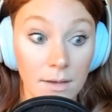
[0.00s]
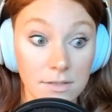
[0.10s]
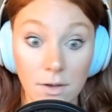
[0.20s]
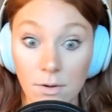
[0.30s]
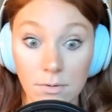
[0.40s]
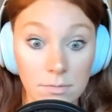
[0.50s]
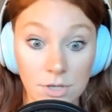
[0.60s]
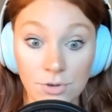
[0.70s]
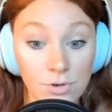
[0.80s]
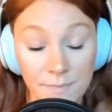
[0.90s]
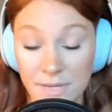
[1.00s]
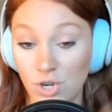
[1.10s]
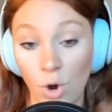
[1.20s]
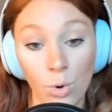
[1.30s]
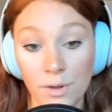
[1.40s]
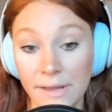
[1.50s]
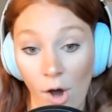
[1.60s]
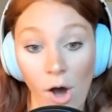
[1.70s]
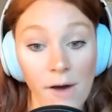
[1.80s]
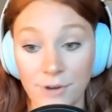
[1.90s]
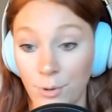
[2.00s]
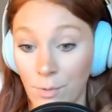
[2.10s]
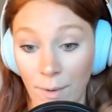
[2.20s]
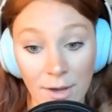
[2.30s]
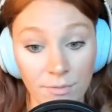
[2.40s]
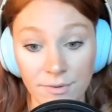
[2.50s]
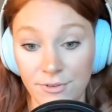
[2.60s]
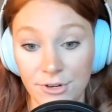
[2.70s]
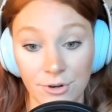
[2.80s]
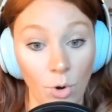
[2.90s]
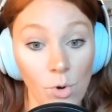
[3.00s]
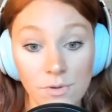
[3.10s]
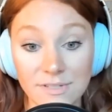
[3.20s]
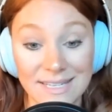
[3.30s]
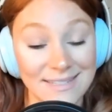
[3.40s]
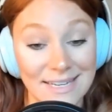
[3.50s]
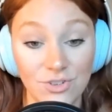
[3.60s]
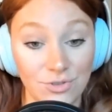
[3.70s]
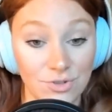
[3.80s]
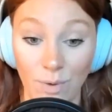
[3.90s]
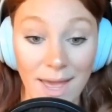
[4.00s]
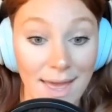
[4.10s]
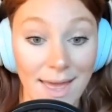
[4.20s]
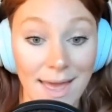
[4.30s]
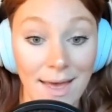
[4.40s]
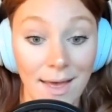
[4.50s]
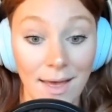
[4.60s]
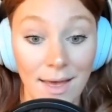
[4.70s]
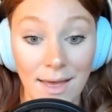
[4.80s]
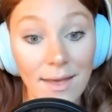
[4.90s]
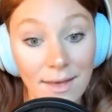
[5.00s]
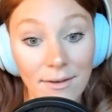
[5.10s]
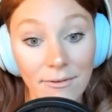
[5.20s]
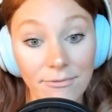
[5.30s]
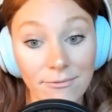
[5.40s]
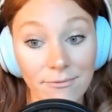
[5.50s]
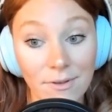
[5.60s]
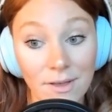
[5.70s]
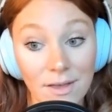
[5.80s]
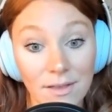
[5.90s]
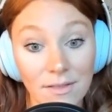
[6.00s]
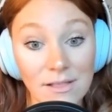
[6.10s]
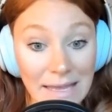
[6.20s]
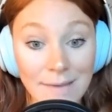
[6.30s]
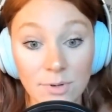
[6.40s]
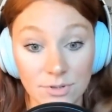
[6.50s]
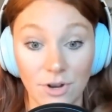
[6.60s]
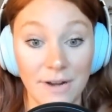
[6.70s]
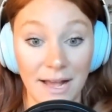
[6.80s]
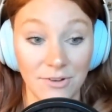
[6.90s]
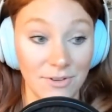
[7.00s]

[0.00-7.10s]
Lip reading: So you could be totally off, going way over for your goals in a dangerous way if the labels aren't accurate.